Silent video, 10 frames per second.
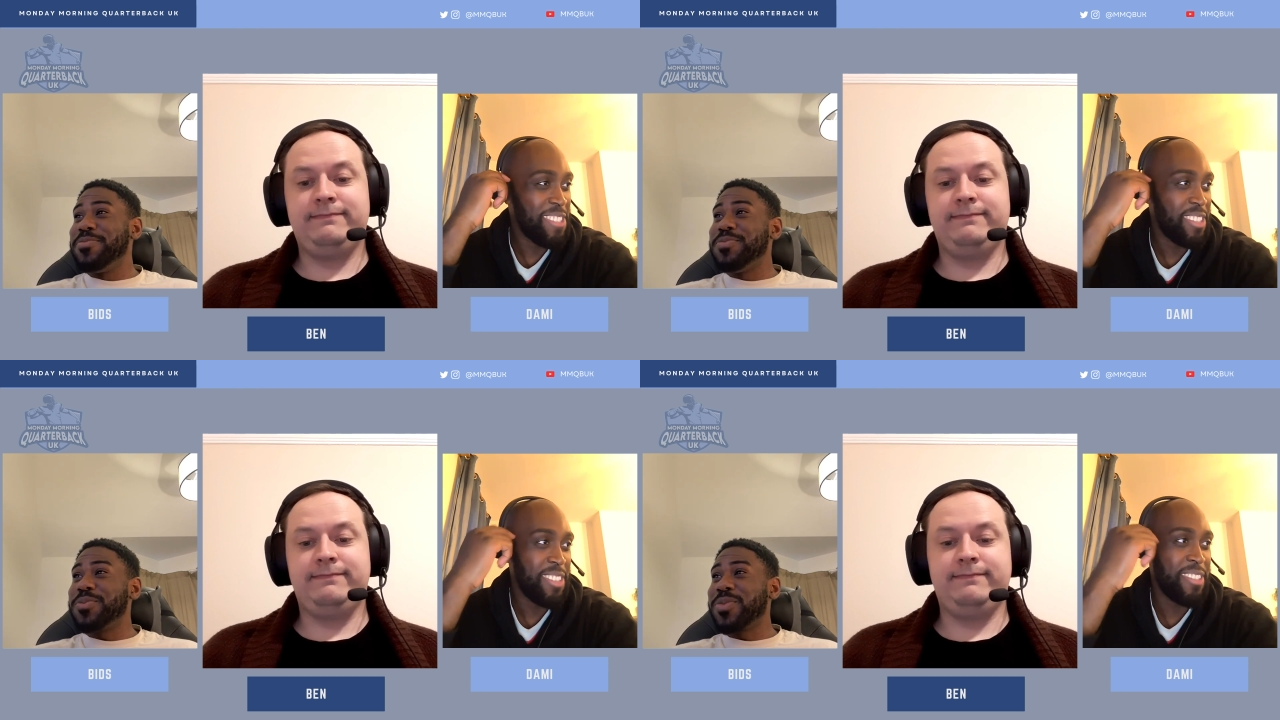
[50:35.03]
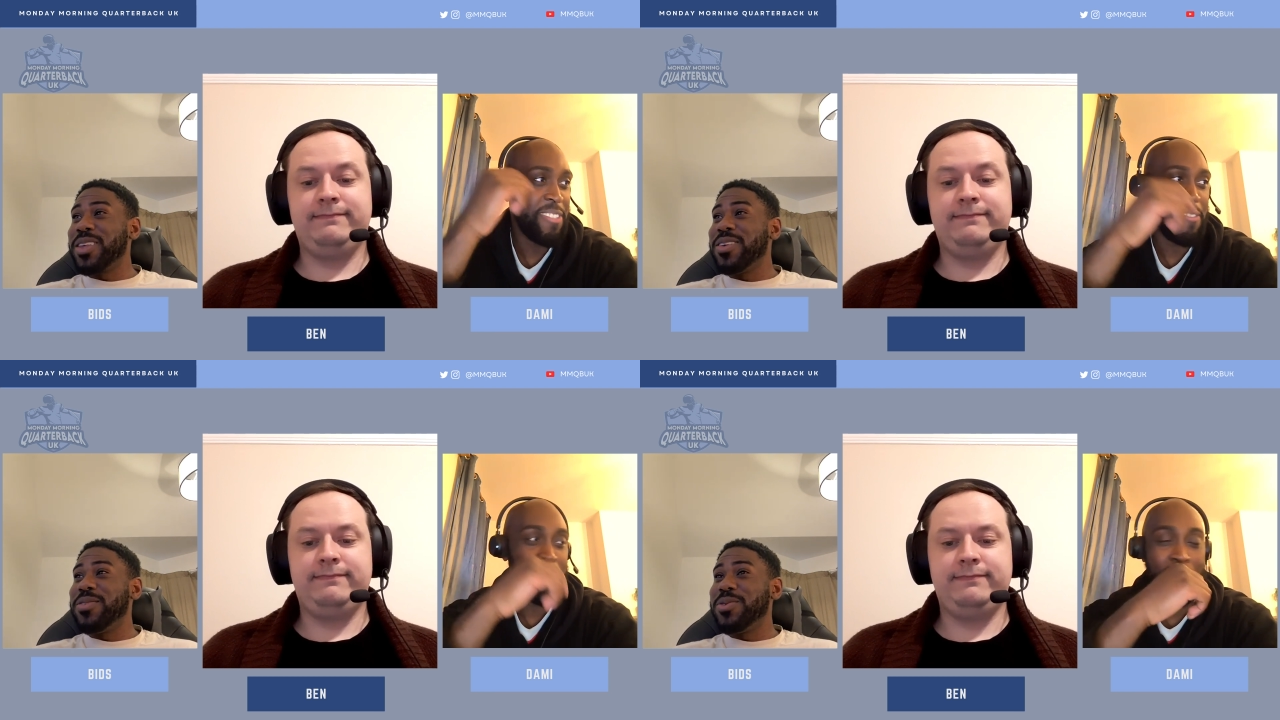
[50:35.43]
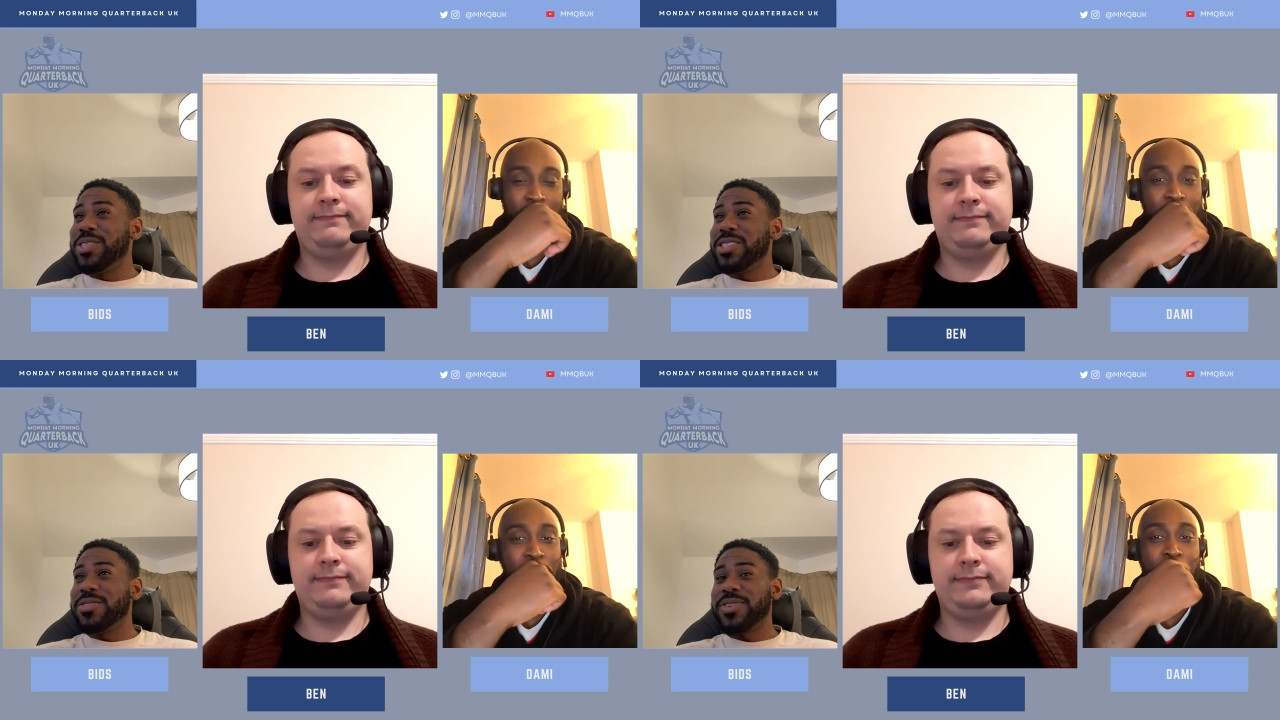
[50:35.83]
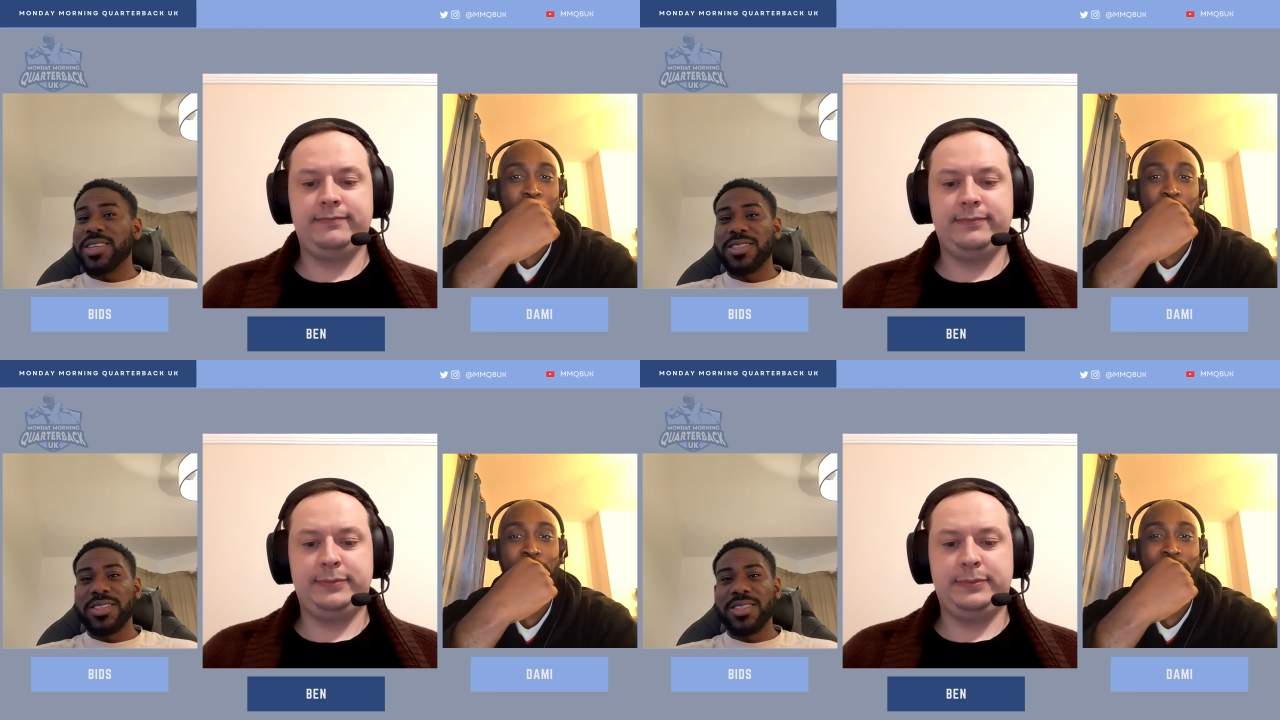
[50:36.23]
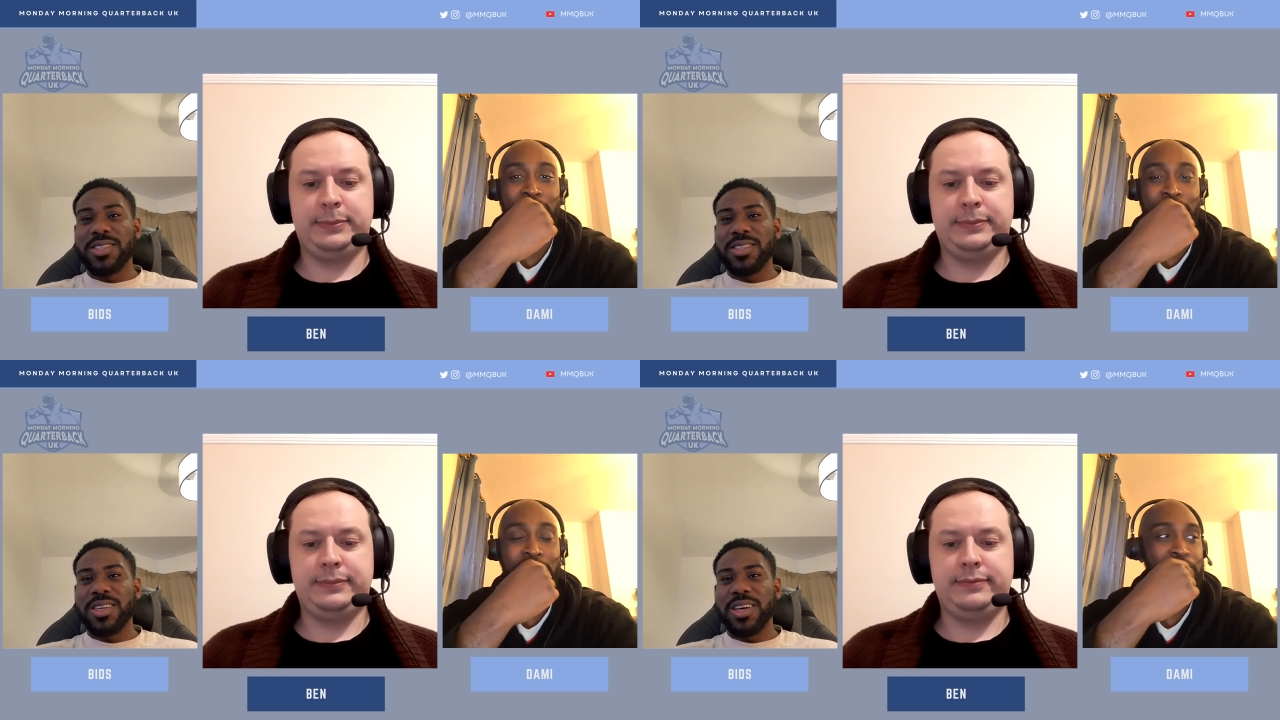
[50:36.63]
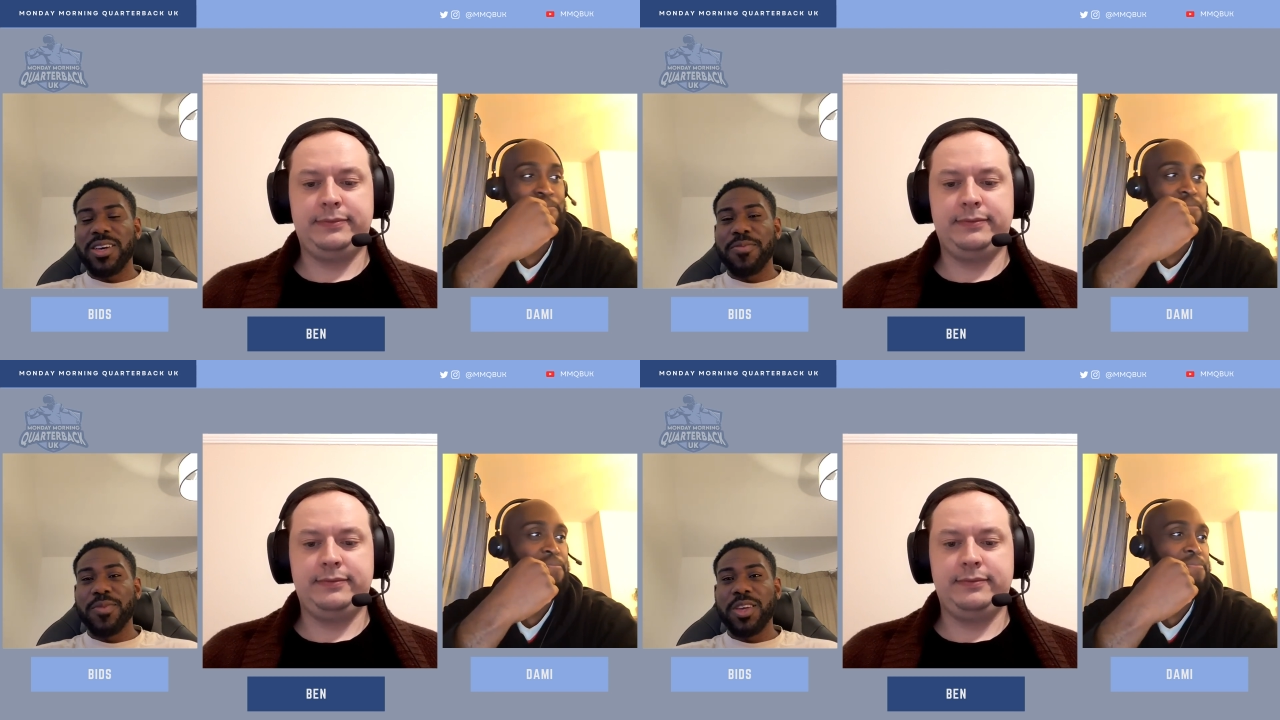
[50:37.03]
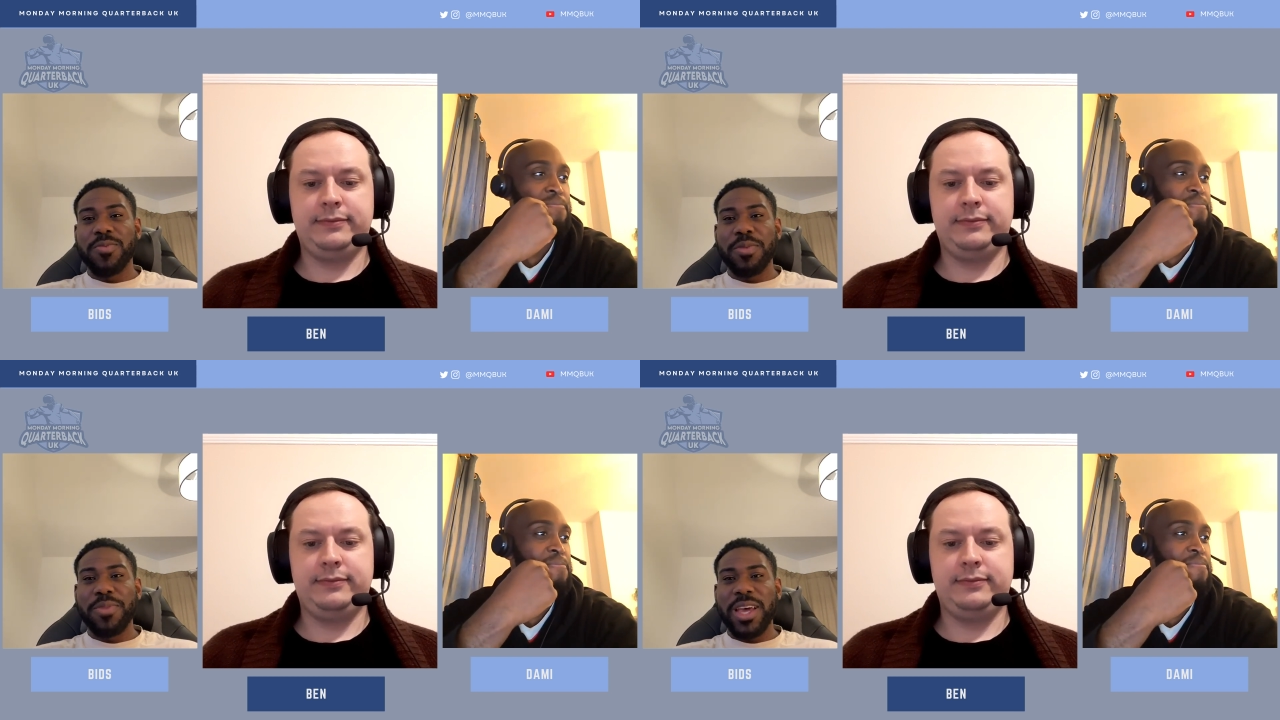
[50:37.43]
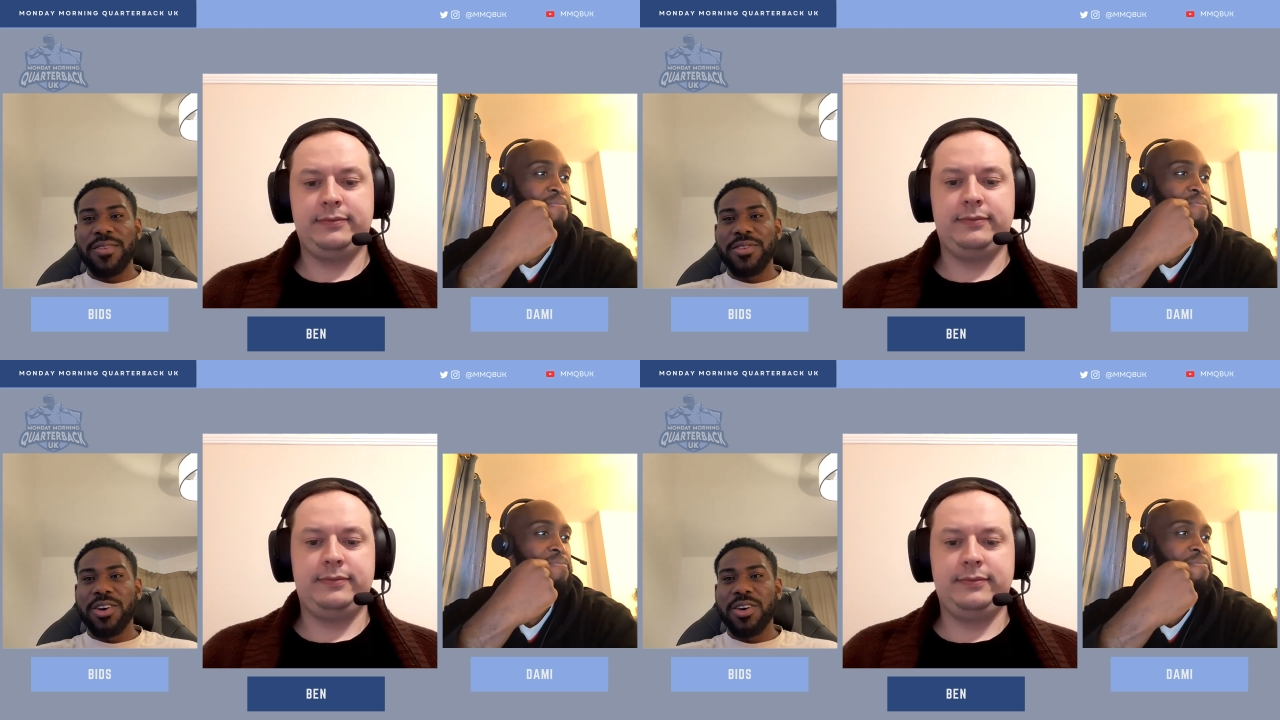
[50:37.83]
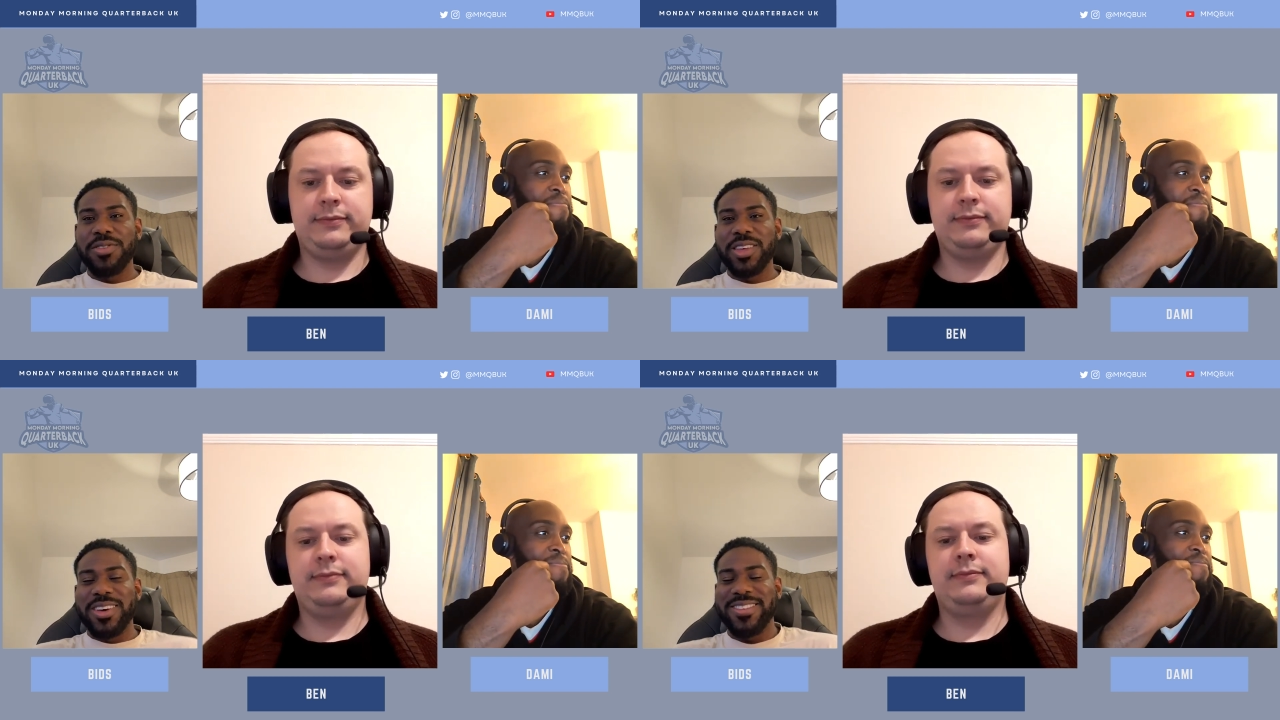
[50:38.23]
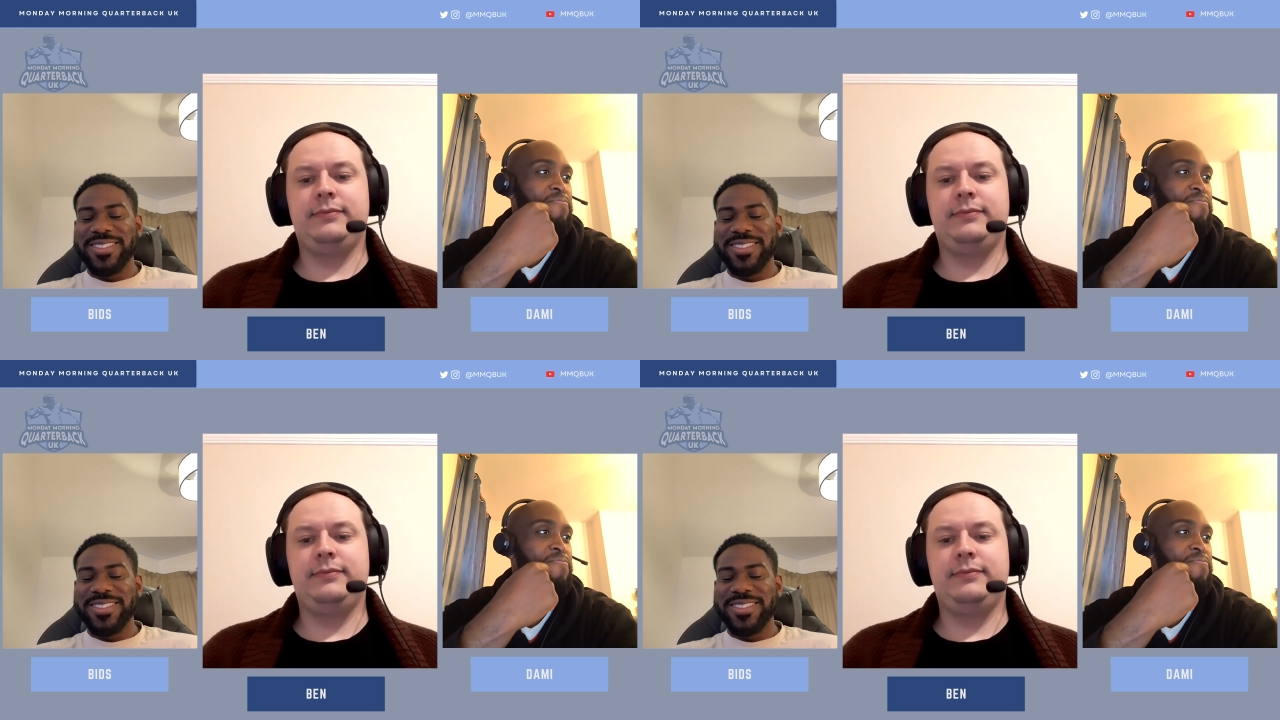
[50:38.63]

Speaker 1: um, what's his face is um, going to be banned for half the